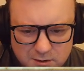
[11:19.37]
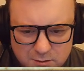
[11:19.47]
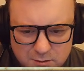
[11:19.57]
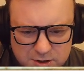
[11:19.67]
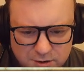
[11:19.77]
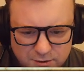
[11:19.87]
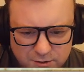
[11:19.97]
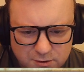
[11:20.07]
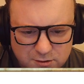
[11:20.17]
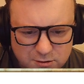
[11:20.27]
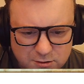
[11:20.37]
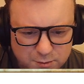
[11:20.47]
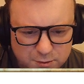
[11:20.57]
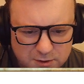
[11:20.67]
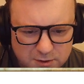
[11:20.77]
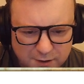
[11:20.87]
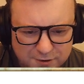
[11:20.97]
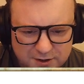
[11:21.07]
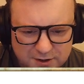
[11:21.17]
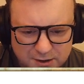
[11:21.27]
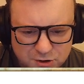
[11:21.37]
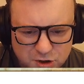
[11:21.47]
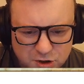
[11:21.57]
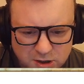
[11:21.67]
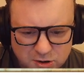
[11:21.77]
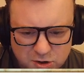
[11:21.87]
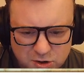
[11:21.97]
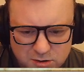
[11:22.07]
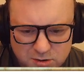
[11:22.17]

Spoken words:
is there a third group? No, everything else changed.